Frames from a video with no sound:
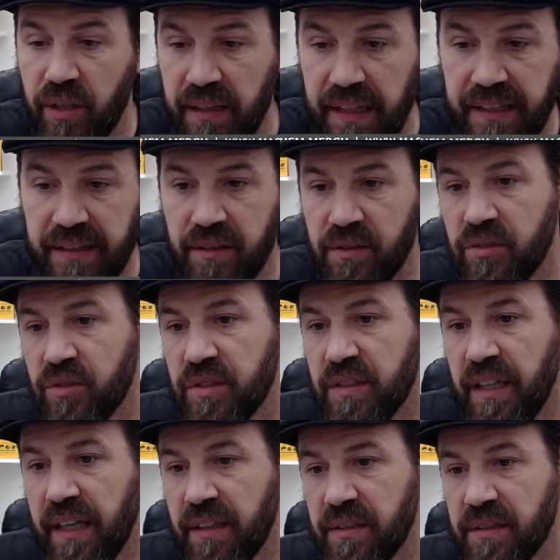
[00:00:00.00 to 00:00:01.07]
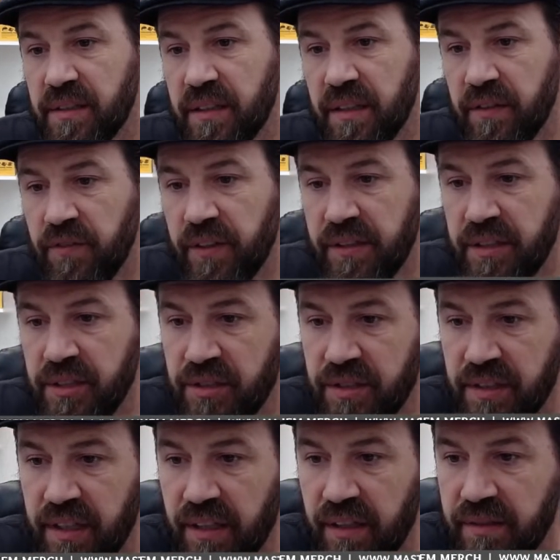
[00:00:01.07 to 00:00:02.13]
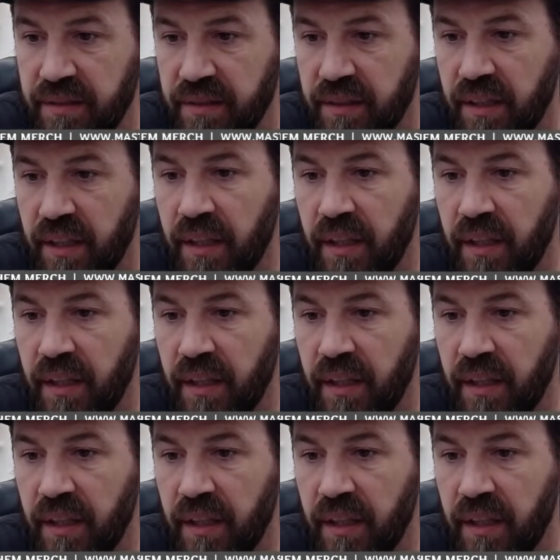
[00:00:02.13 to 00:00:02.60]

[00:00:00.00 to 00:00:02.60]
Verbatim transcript: I like those new styles. Uh, fictitious character.